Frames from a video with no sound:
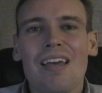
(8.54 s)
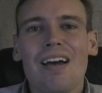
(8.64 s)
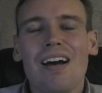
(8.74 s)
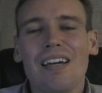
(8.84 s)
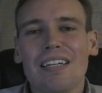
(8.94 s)

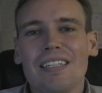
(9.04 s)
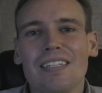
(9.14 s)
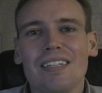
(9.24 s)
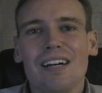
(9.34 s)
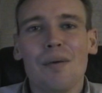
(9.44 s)
Hi,
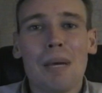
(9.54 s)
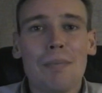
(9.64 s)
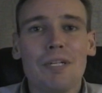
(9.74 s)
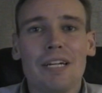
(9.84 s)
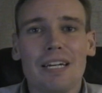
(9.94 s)
I'm
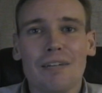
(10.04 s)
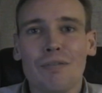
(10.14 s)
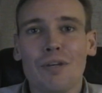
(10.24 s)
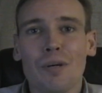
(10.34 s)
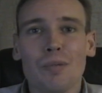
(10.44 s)
happy to have
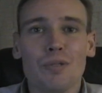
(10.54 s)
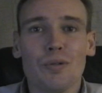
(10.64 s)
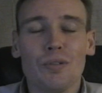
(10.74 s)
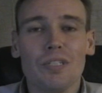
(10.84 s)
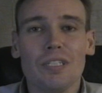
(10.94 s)
the
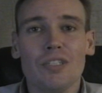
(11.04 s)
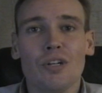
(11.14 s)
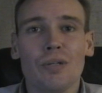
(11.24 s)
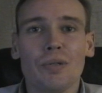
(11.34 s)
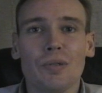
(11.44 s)
opportunity to
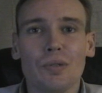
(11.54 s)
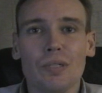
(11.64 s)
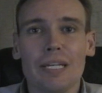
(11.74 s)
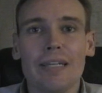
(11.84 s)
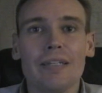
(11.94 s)
talk with you
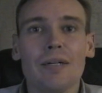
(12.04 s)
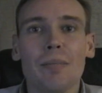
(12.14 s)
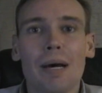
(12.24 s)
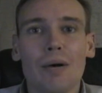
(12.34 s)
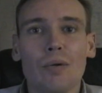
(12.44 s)
today
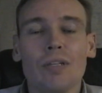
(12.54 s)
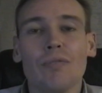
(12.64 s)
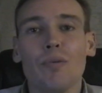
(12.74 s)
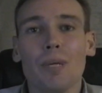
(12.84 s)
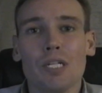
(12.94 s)
about
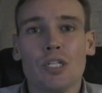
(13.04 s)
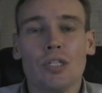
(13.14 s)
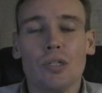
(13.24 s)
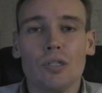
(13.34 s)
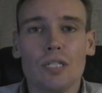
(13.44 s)
information
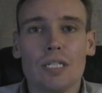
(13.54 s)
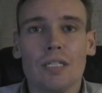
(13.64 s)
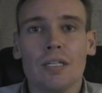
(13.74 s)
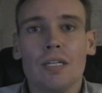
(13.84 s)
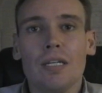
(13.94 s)
currency,
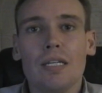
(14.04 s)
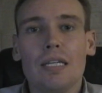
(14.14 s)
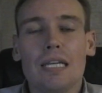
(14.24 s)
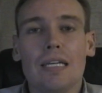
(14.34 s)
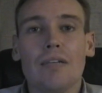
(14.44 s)

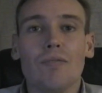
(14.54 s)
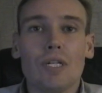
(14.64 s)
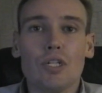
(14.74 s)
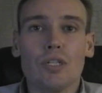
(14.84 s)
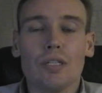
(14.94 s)
the
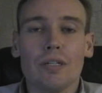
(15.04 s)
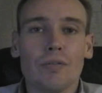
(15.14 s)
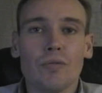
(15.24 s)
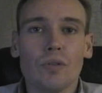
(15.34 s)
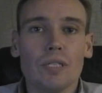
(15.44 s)
invention that
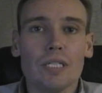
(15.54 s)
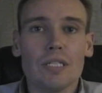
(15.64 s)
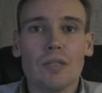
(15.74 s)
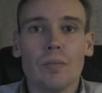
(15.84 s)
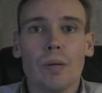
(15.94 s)
I've released
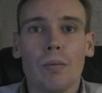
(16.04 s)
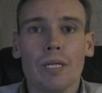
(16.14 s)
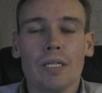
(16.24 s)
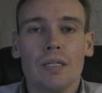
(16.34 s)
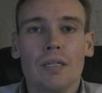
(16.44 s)
to the public.
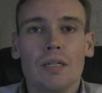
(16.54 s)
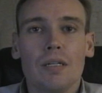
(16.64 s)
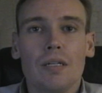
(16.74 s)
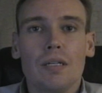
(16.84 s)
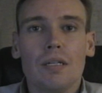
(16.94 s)

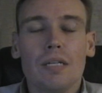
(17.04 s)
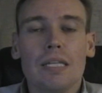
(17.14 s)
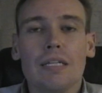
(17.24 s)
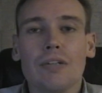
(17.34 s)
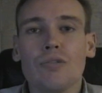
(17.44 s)
In
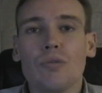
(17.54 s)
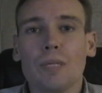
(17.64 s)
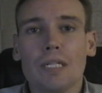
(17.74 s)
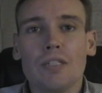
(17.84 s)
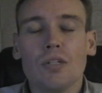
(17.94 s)
the next few
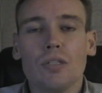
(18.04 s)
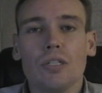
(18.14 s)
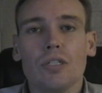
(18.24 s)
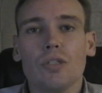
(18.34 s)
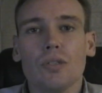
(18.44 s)
minutes, I'll
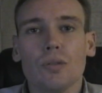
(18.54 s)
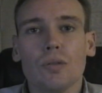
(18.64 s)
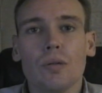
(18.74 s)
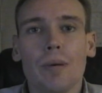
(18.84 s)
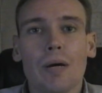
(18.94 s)
talk to you
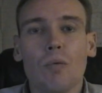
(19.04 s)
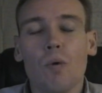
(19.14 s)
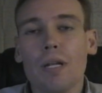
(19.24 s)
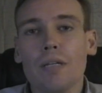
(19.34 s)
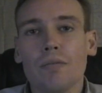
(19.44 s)
about
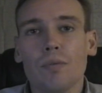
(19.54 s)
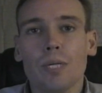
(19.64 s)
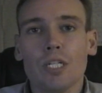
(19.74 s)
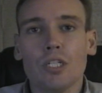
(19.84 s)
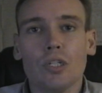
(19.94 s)
what
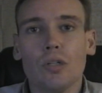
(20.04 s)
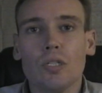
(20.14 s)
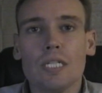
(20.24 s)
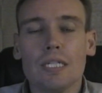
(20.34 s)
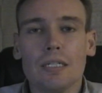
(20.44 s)
information
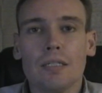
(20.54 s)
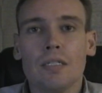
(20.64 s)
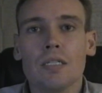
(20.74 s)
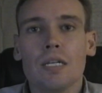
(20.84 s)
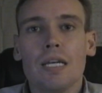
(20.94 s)
currency
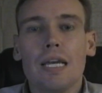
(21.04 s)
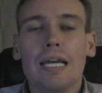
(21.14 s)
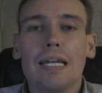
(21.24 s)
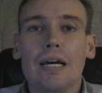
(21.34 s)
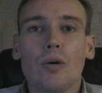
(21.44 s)
is
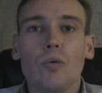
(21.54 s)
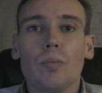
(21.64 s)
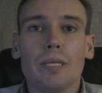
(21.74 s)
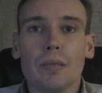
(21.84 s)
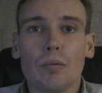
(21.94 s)
and how we'll
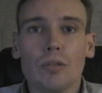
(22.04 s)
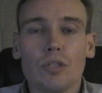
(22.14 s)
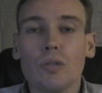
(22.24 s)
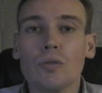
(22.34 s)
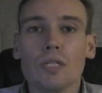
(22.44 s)
be able to
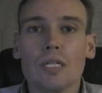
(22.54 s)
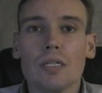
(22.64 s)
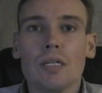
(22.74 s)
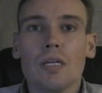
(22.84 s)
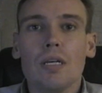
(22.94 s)
use it
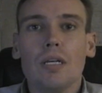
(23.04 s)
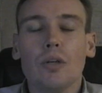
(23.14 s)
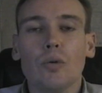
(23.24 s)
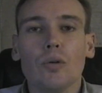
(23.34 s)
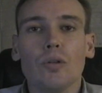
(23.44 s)

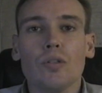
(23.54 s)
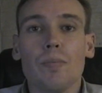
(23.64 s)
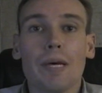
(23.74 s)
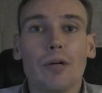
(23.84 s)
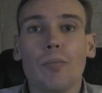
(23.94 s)
in order to
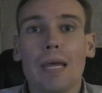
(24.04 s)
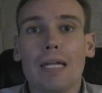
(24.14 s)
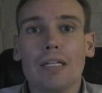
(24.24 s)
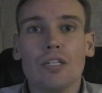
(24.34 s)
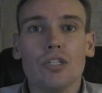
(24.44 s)
better
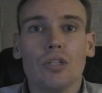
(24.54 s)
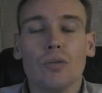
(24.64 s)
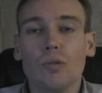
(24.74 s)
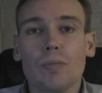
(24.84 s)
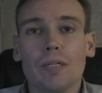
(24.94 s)
manage the
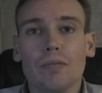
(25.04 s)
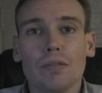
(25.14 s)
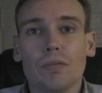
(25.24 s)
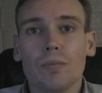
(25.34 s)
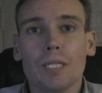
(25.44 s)
huge amount of
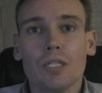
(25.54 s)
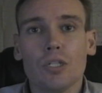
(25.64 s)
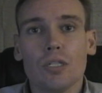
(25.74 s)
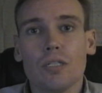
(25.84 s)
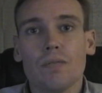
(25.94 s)

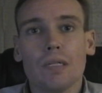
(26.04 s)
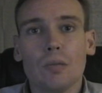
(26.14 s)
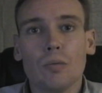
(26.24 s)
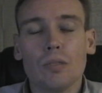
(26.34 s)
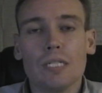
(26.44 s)
information that's
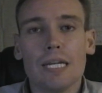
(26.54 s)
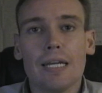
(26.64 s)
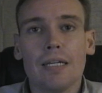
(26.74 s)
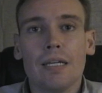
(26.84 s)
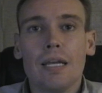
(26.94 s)
available
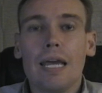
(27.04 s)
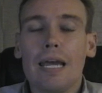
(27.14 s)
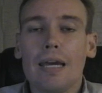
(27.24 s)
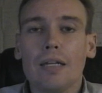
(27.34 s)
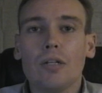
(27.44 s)
today
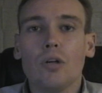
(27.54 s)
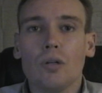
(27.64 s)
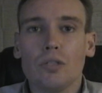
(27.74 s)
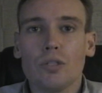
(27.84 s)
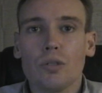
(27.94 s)
and
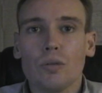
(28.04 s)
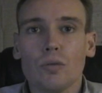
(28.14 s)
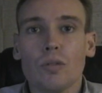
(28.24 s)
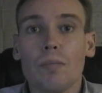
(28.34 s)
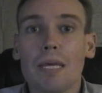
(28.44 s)
also
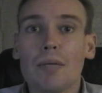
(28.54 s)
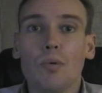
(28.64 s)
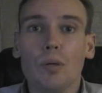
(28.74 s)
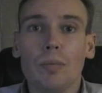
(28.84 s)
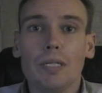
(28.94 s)
to make
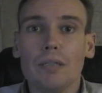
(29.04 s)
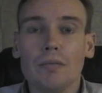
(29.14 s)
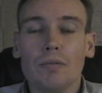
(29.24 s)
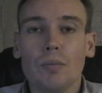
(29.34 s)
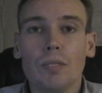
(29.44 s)
more money
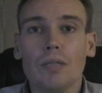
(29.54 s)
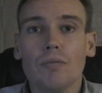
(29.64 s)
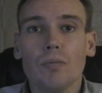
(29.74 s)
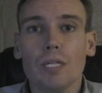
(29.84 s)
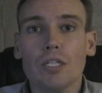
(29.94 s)
from the
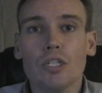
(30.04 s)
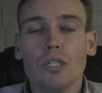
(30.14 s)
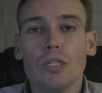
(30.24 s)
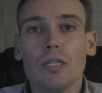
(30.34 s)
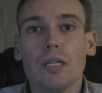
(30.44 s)

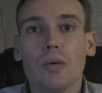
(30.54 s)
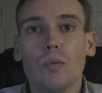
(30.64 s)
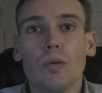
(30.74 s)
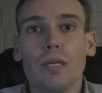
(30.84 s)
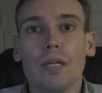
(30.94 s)
information that
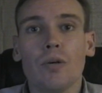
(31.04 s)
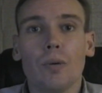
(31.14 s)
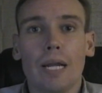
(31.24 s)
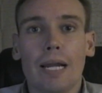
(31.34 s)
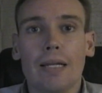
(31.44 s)
we
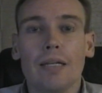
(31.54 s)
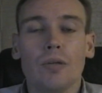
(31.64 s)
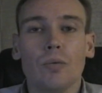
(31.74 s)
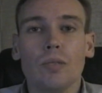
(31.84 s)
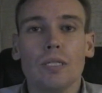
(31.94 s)
create
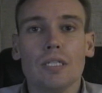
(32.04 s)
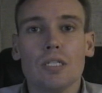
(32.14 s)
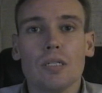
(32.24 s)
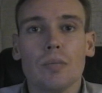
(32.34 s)
and release to the